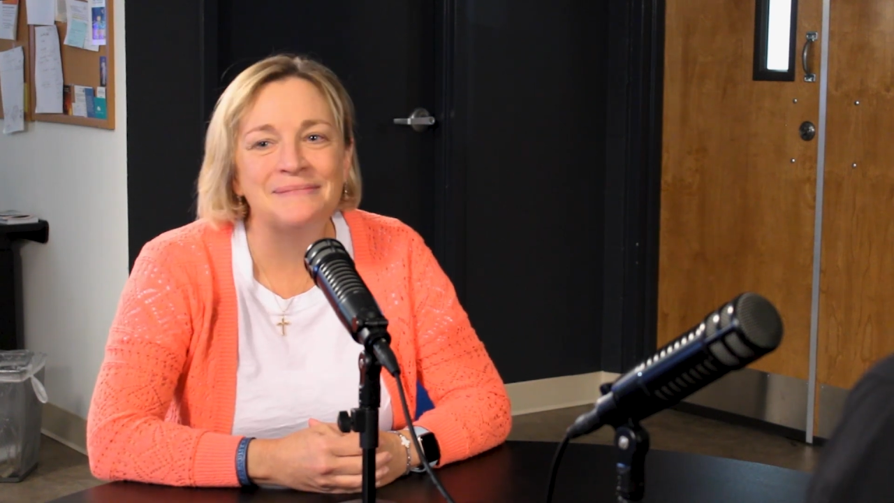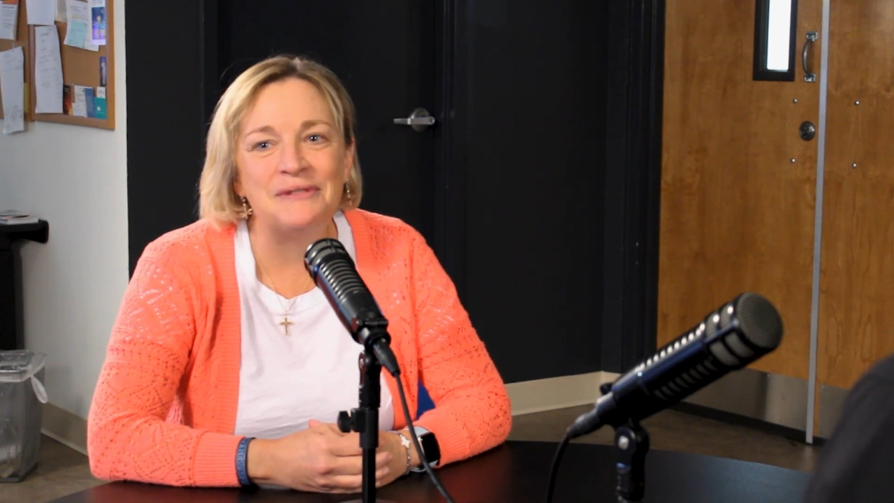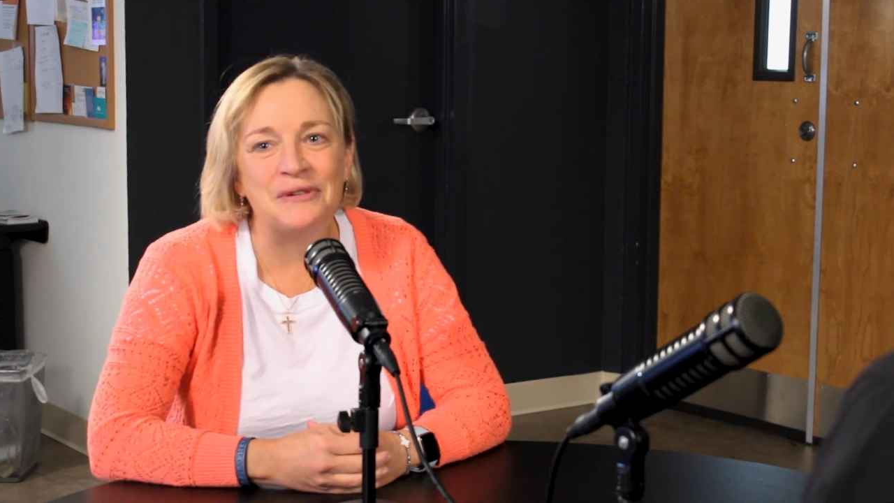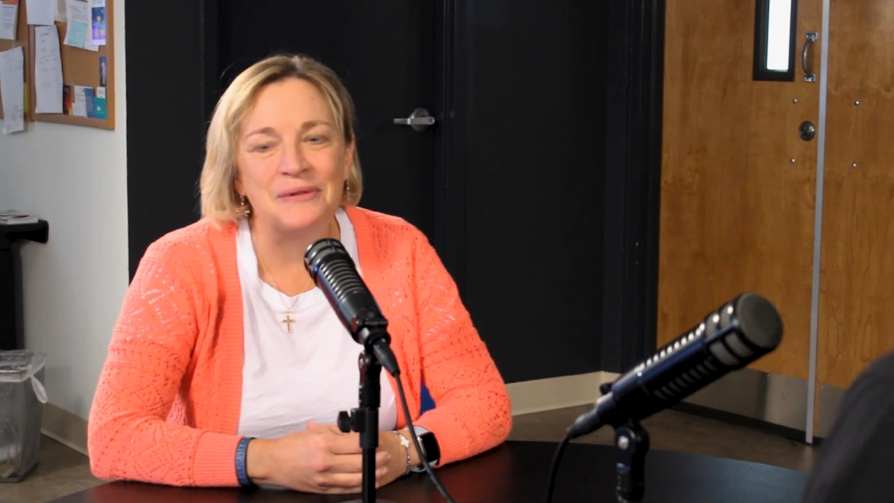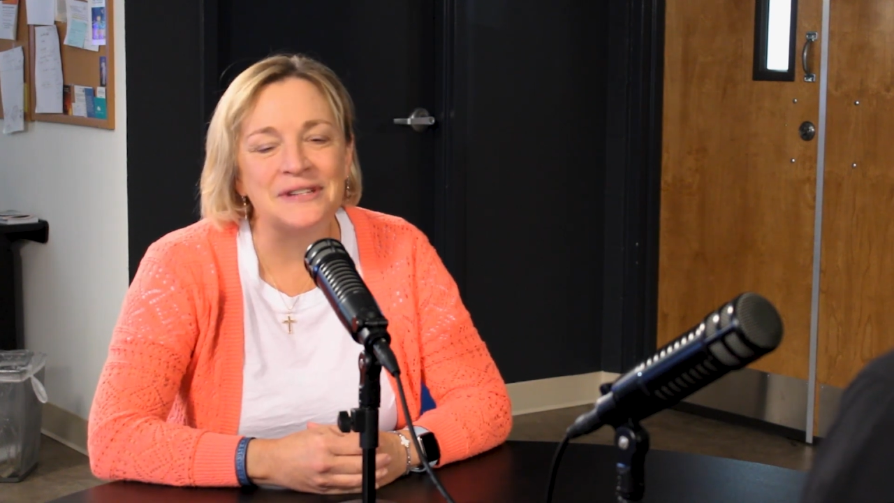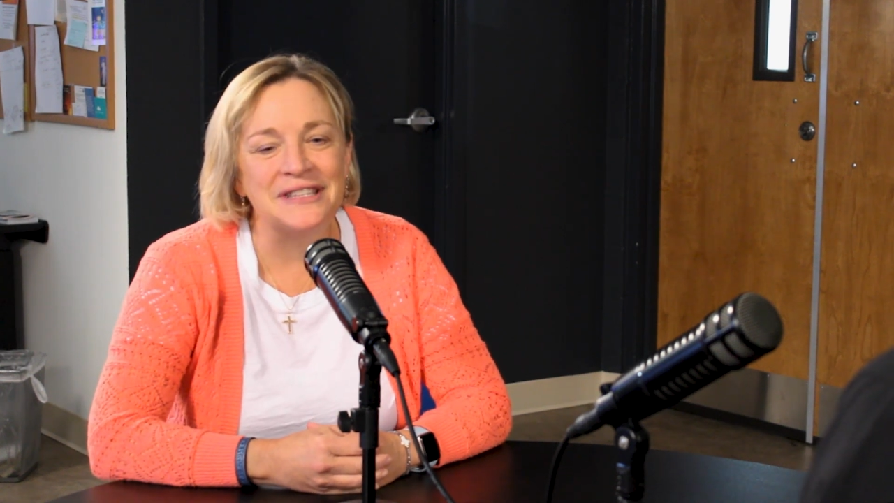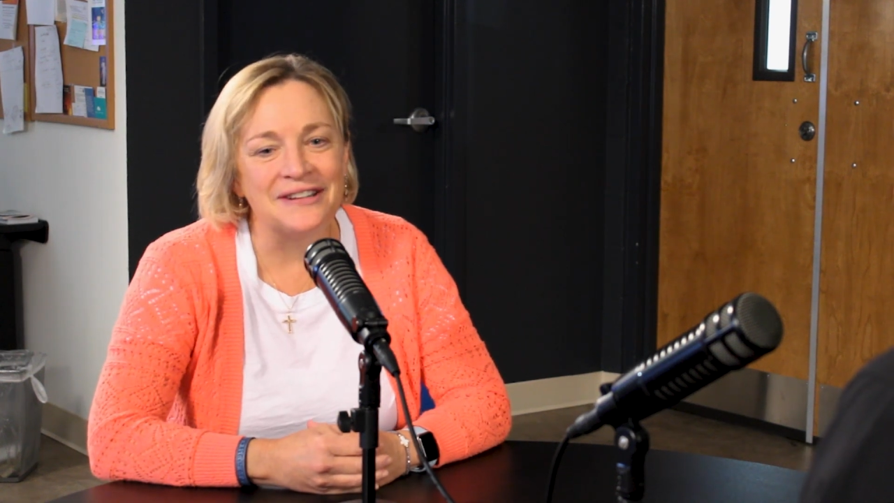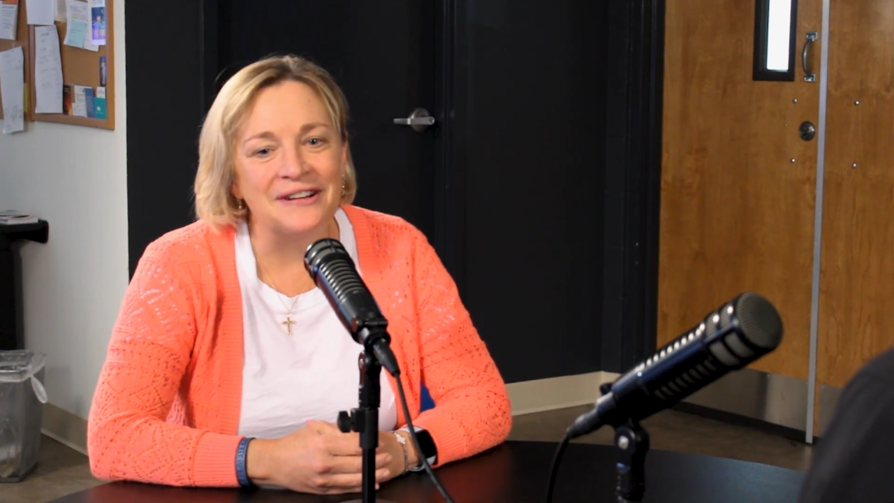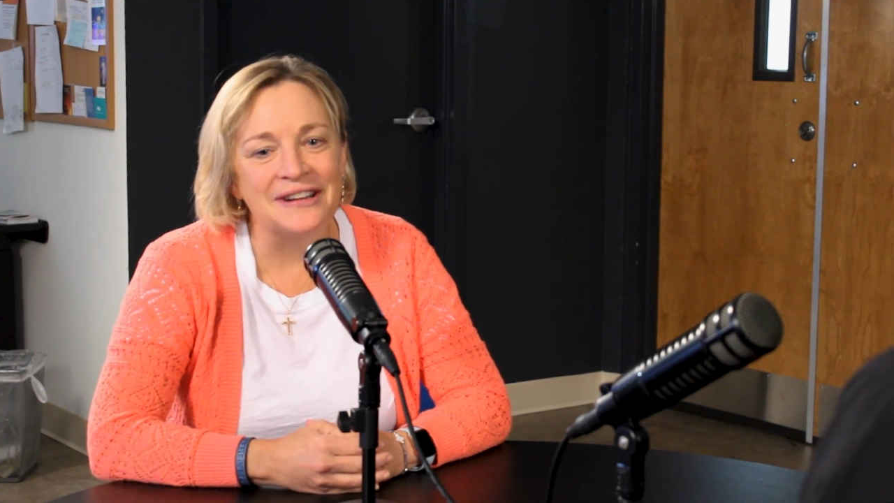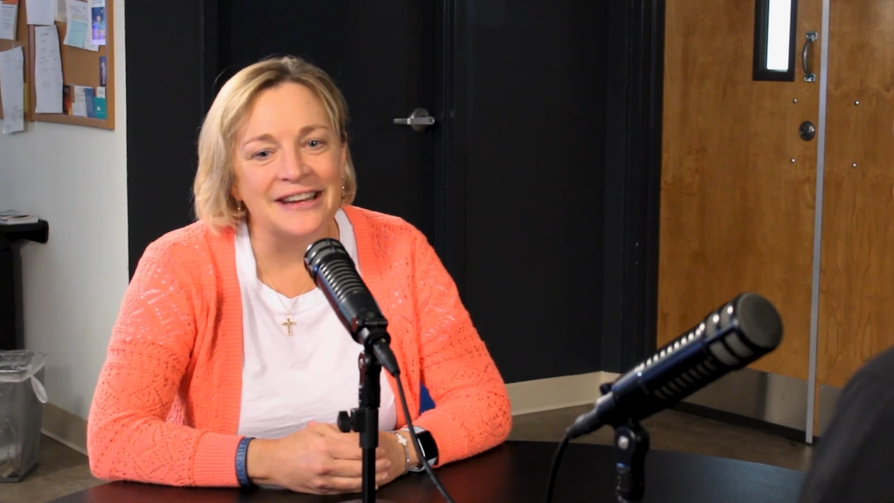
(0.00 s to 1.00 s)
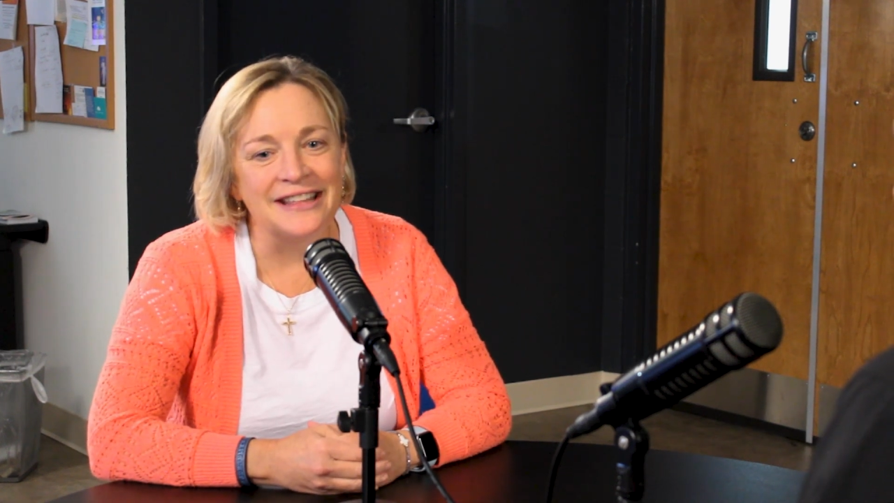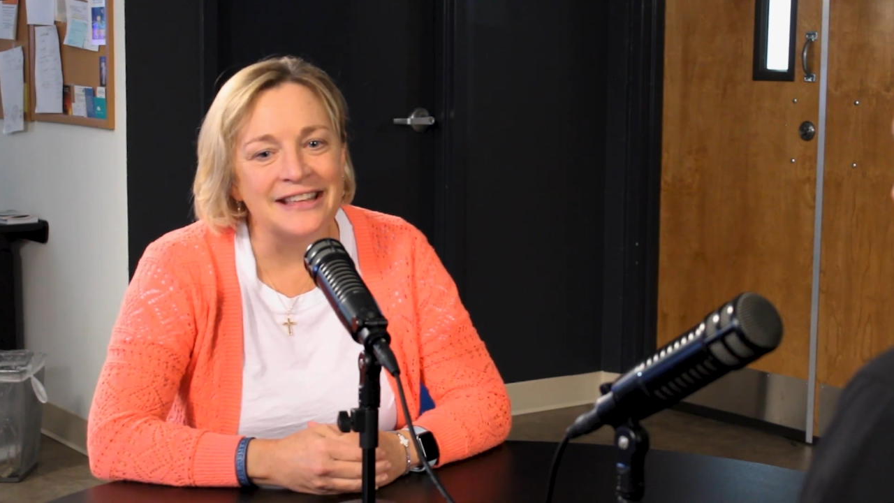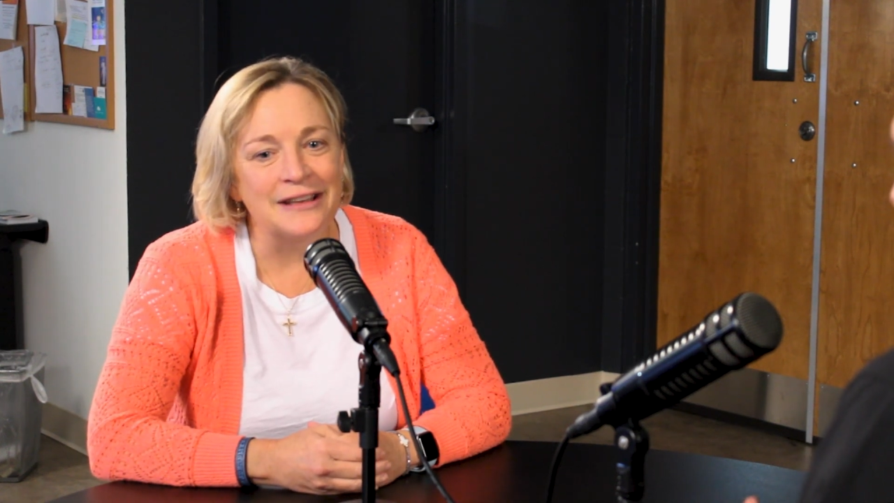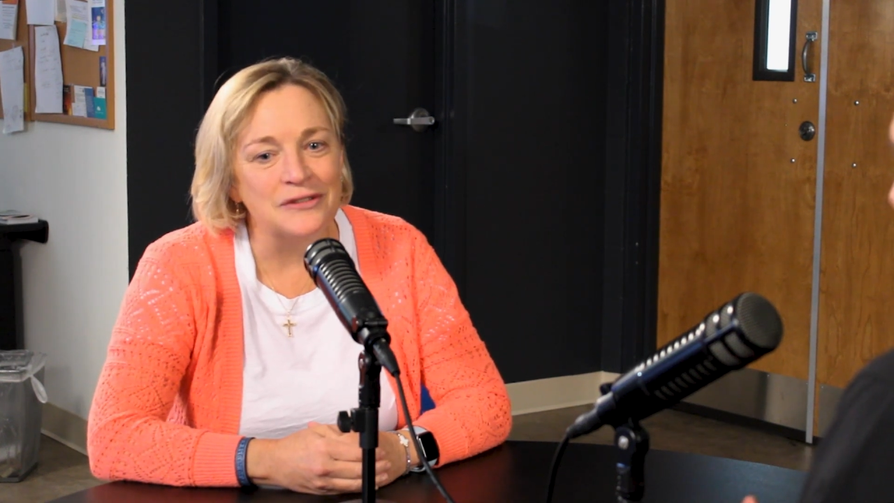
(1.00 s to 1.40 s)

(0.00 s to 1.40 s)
before we started. I think